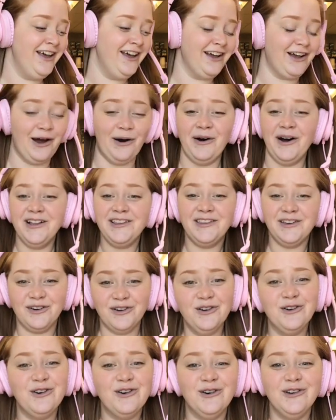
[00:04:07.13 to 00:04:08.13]
Go on to
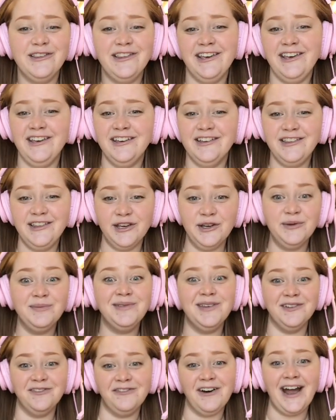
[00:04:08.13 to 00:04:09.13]
Google, to YouTube
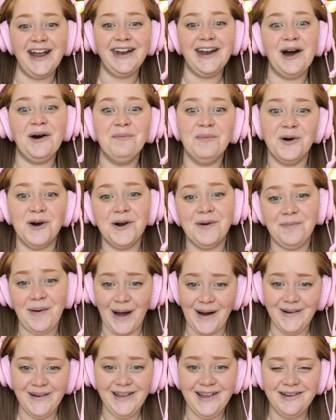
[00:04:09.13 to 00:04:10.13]
to find out more
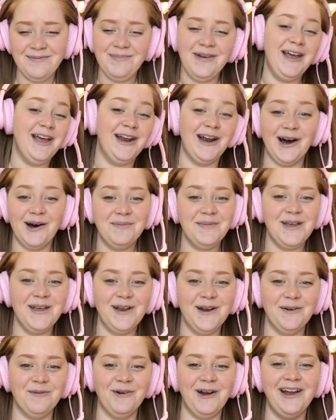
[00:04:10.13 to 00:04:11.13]
about him, and I'll be
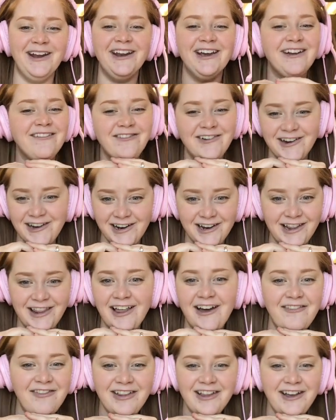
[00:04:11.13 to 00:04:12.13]
here waiting for your
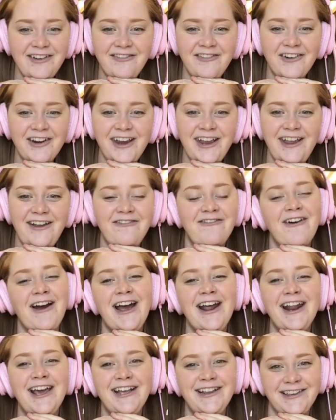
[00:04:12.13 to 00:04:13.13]
lovely Freaky
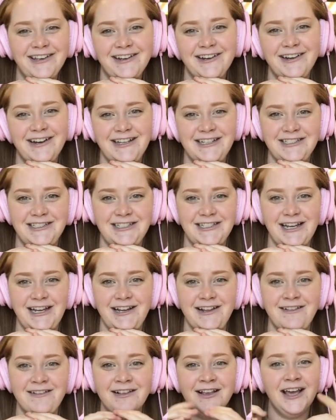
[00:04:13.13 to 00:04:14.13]
Friday turn-in
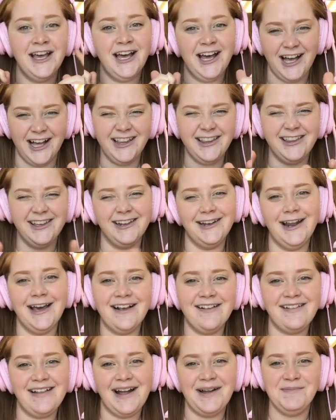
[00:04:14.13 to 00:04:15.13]
sheets. Until
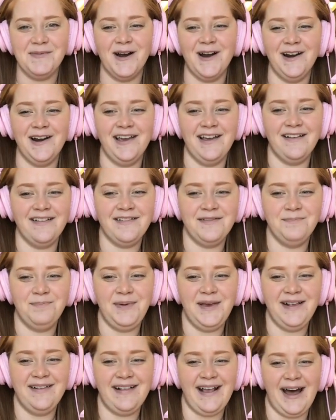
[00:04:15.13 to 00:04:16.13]
next time, artists,
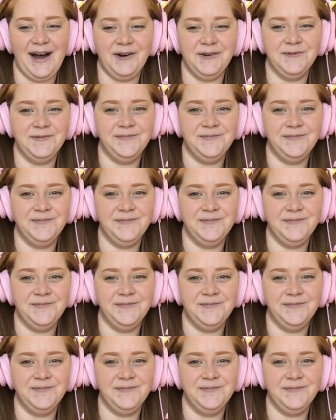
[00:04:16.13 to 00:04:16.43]
peace out.